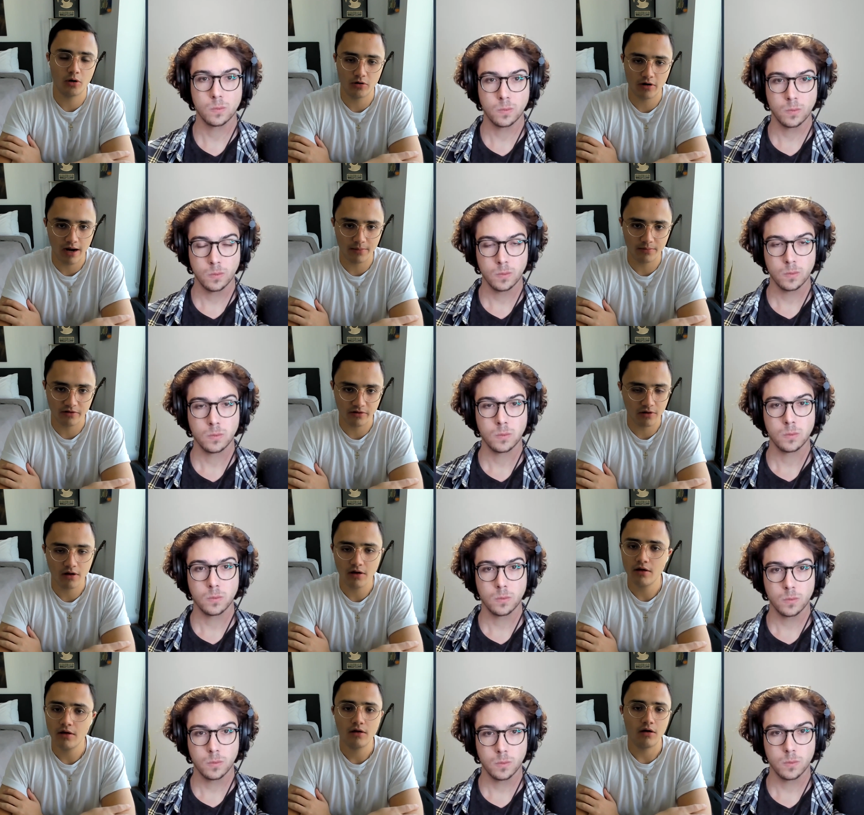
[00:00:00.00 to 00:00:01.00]
Speaker 1: programs, and
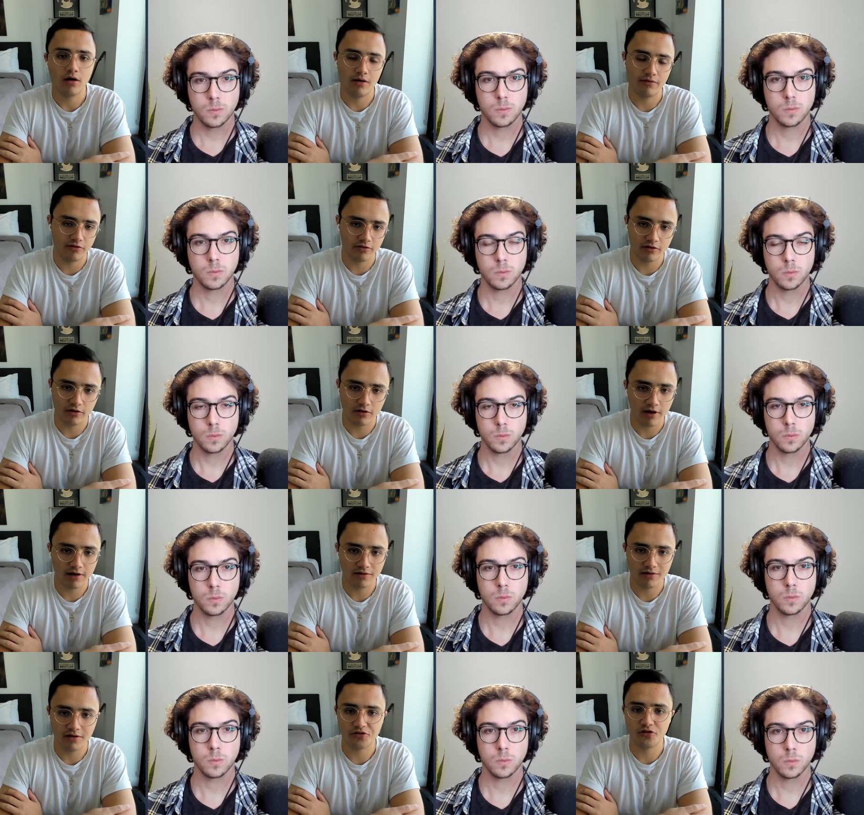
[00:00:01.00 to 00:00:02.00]
obviously
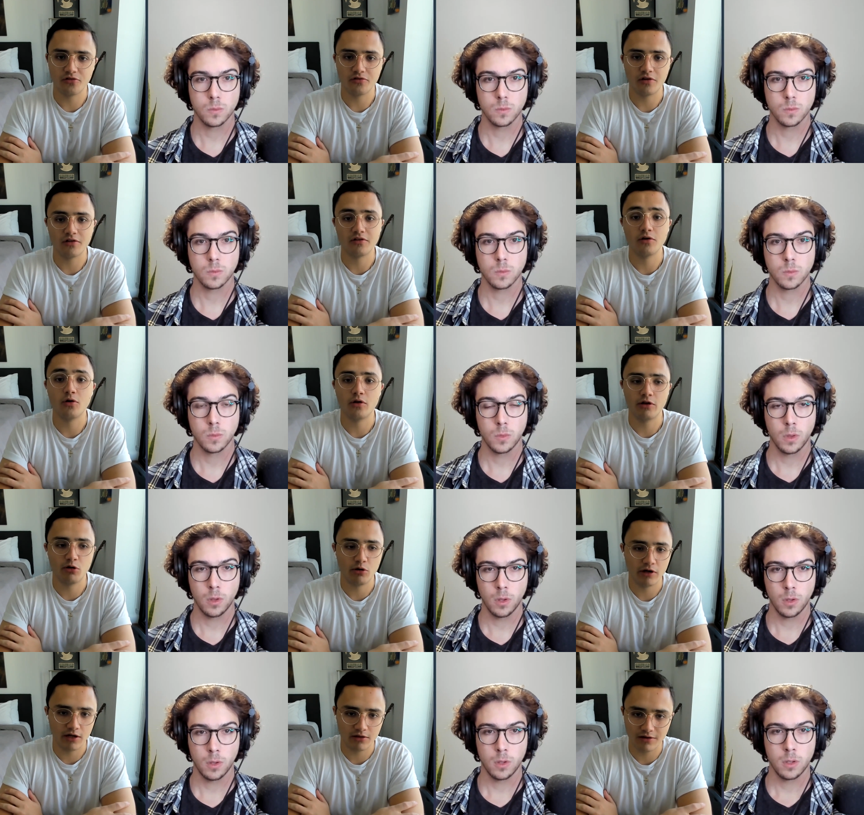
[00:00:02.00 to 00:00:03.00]
Client Ascension is not the
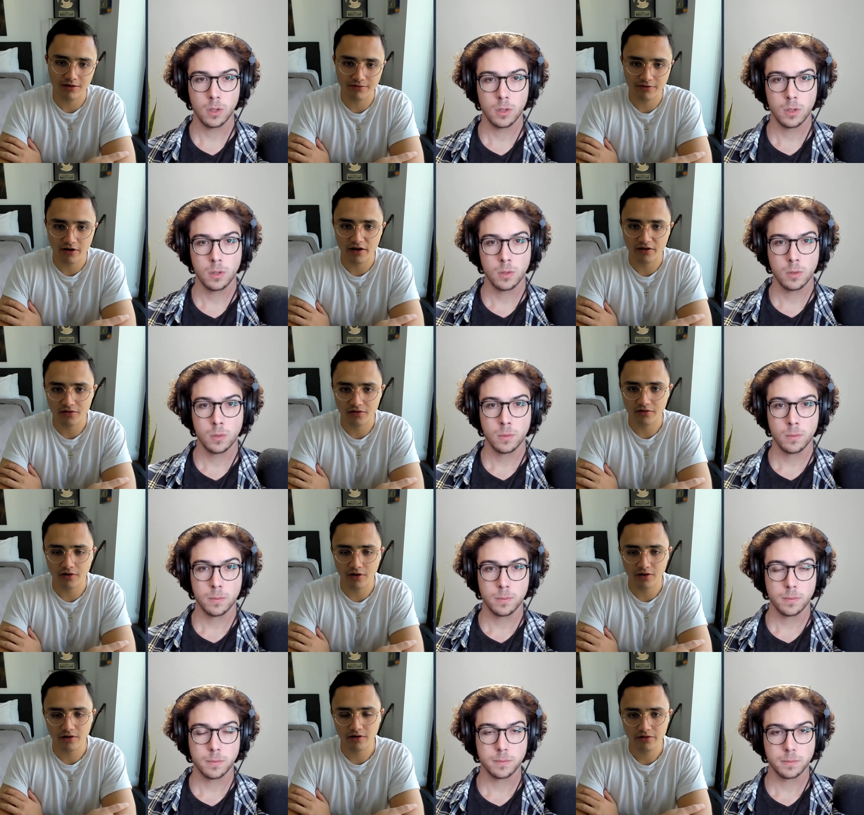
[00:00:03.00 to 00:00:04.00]
only one out there for
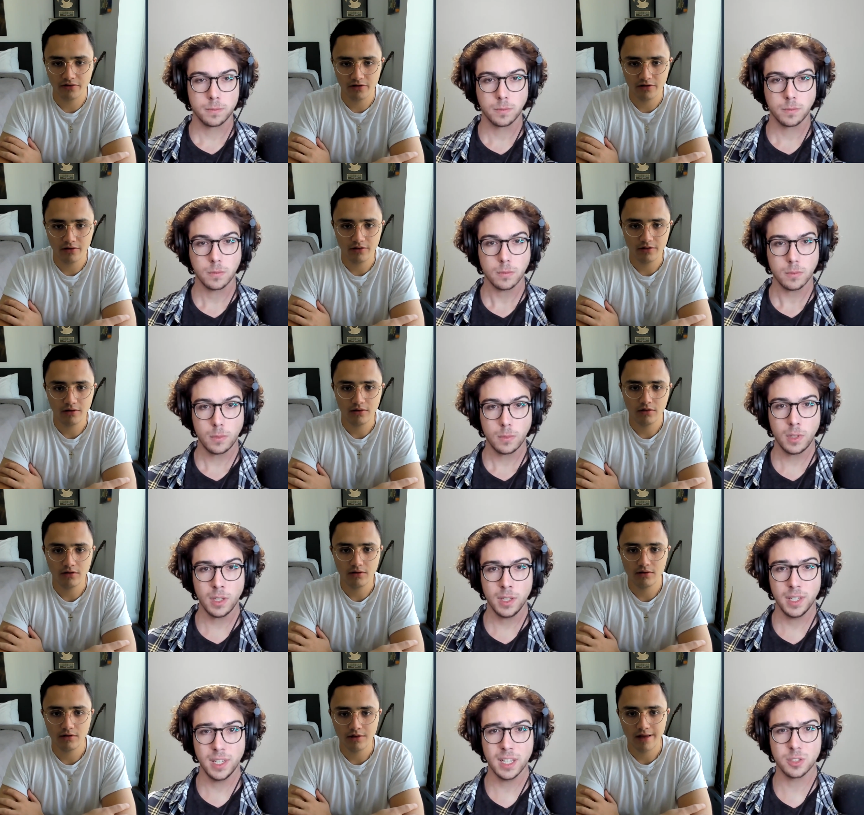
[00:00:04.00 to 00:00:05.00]
agency owners.
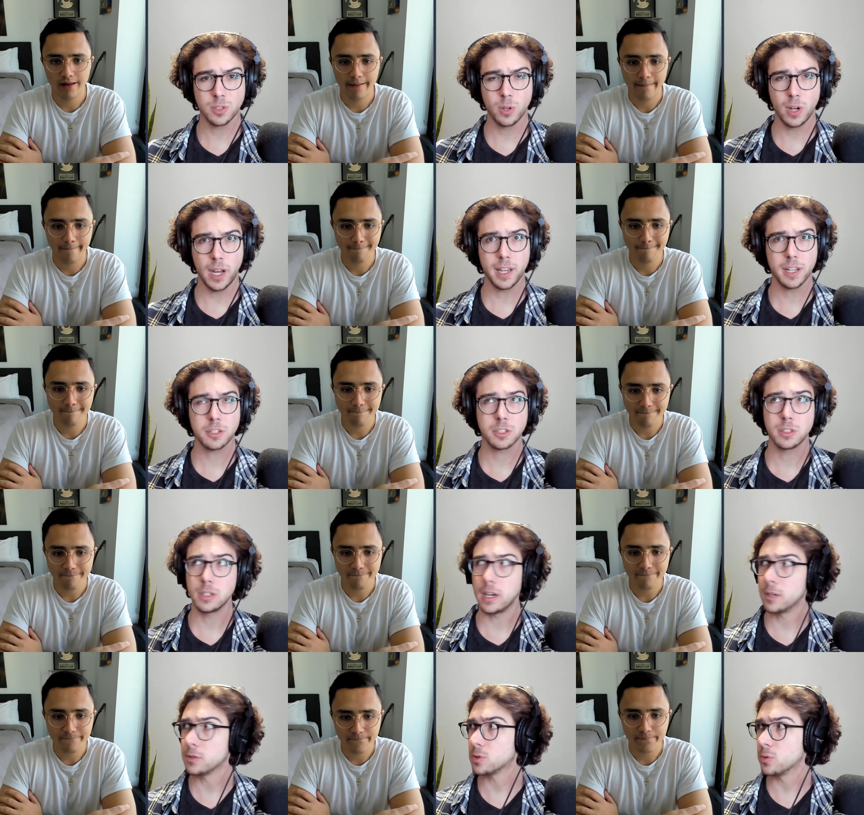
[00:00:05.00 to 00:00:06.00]
Speaker 2: Yeah, so I
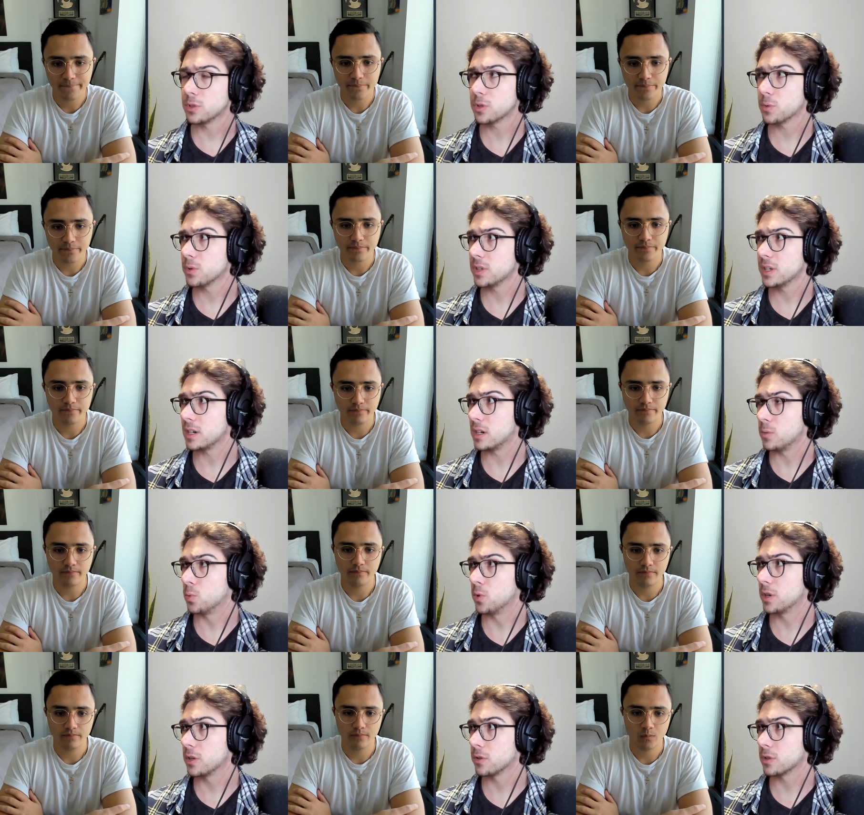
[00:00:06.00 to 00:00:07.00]
actually, I was only really in
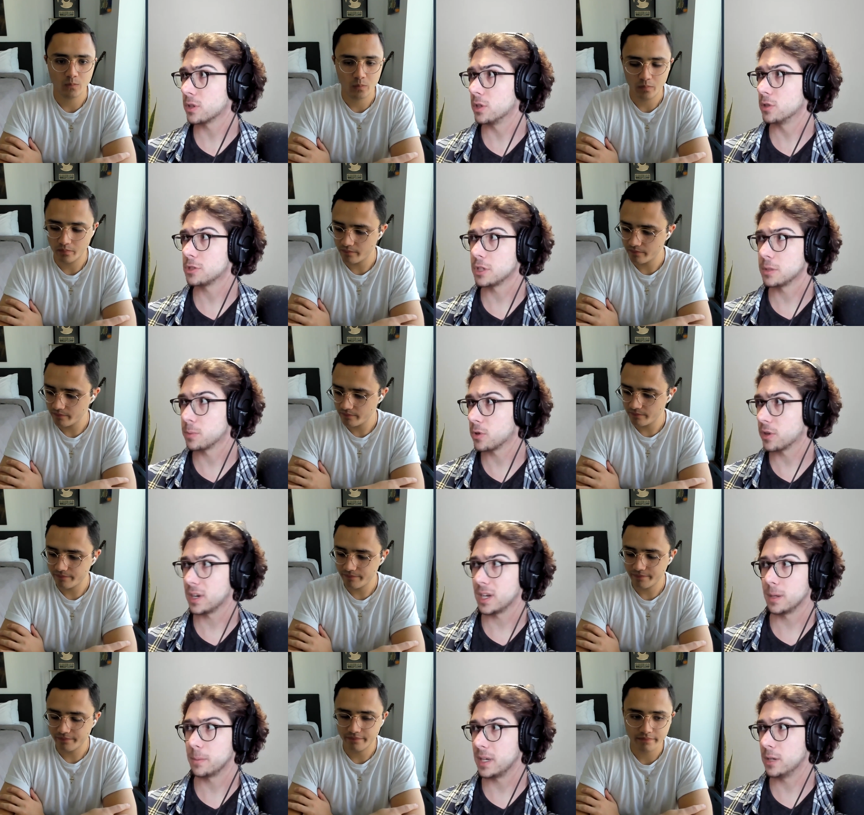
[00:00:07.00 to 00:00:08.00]
one other coaching
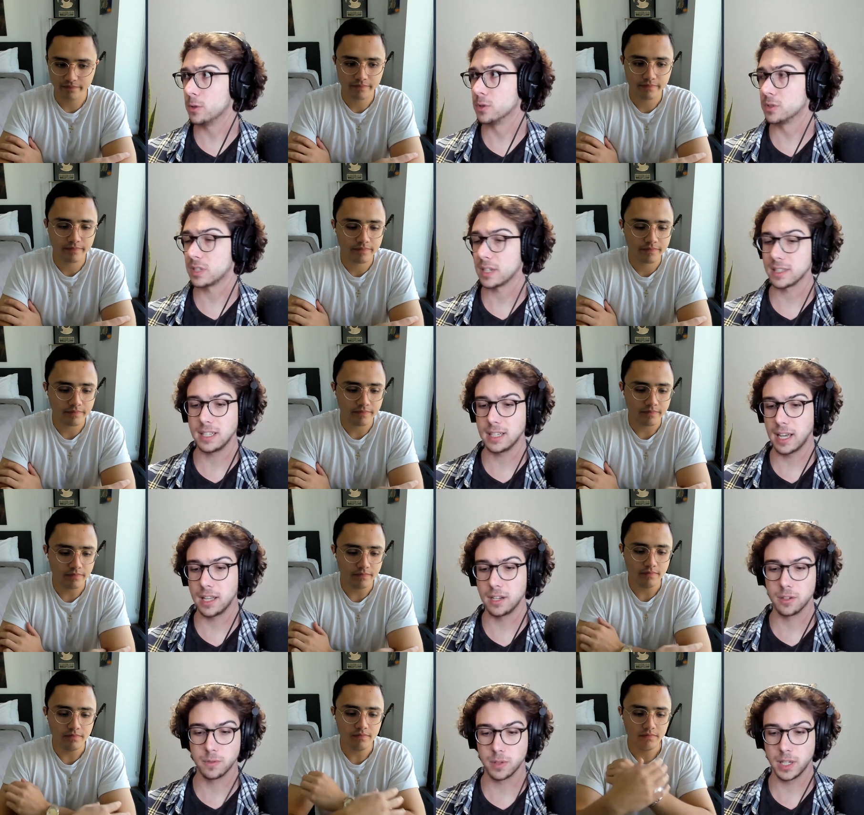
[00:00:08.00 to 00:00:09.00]
program. It was at the
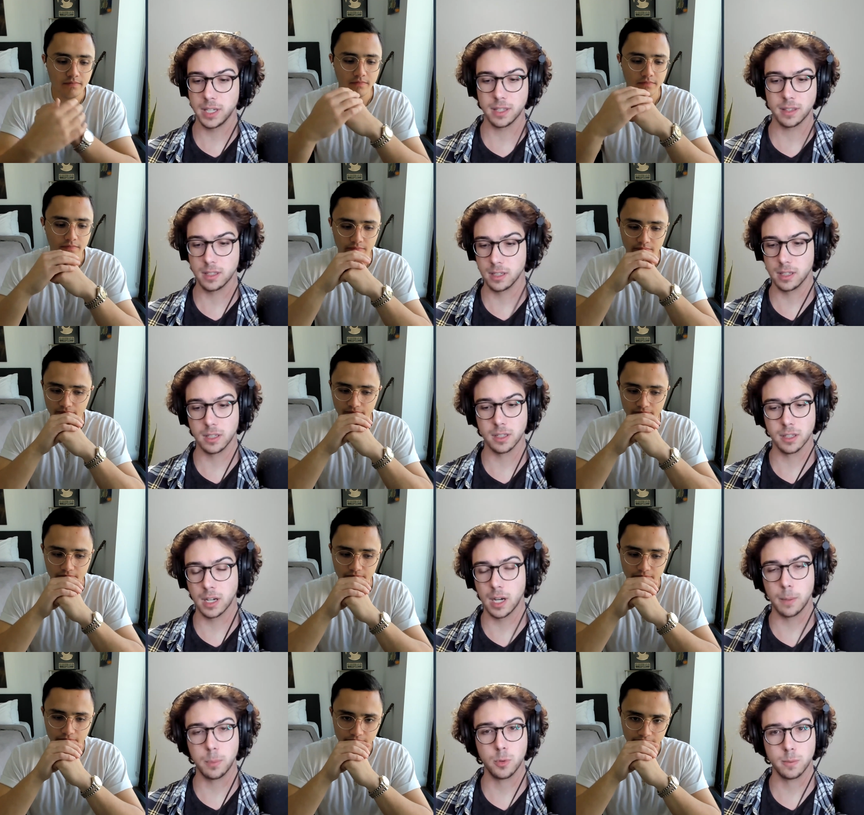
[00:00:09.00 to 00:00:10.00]
end of like the the
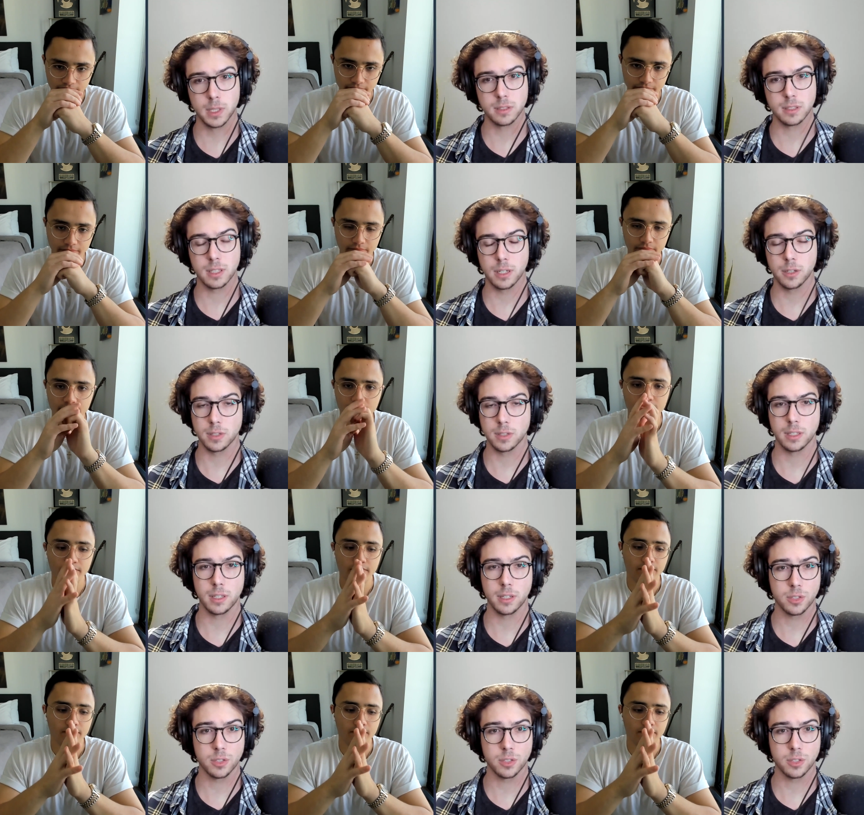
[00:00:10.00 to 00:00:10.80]
couple months that I was in